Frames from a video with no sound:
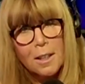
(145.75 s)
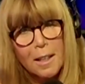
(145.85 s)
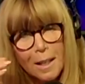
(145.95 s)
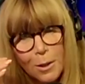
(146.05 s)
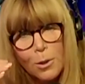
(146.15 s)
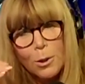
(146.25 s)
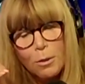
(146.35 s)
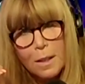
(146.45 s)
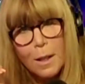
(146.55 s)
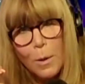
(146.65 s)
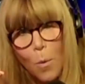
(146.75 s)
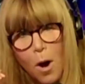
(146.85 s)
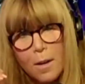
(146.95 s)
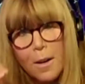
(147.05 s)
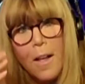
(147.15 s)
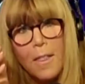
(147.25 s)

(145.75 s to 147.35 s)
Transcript: in your drinking water.